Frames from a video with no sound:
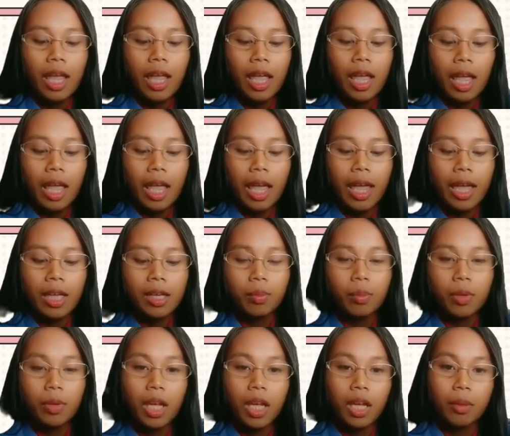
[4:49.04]
and
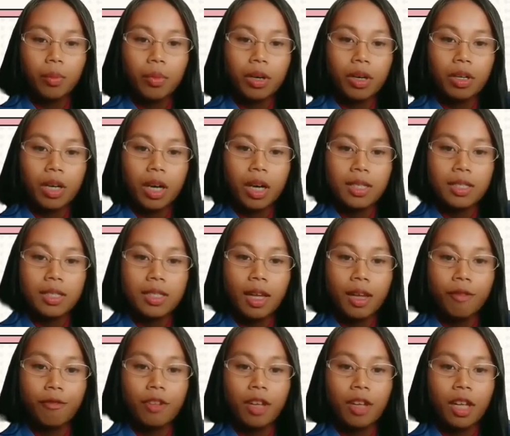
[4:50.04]
being
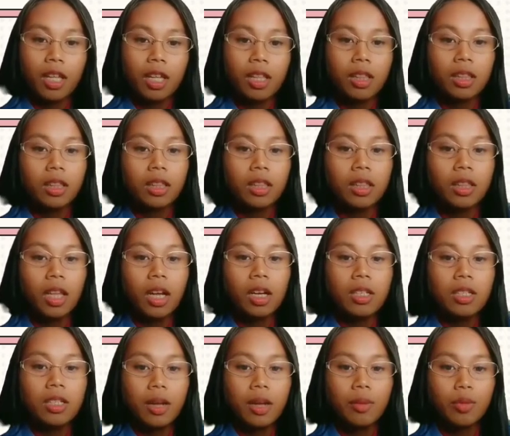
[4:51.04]
progressive in the
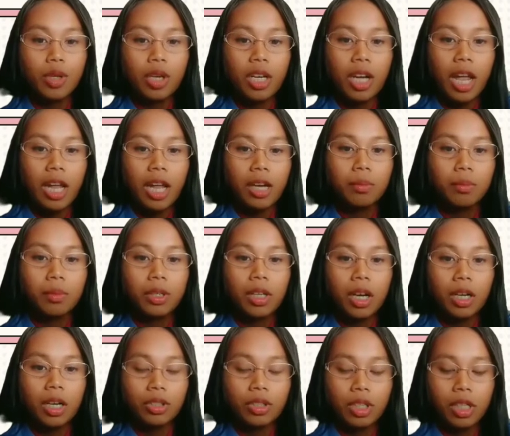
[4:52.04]
consumption and
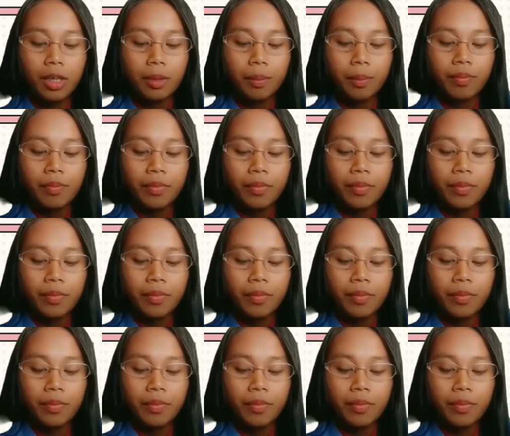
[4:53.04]
production.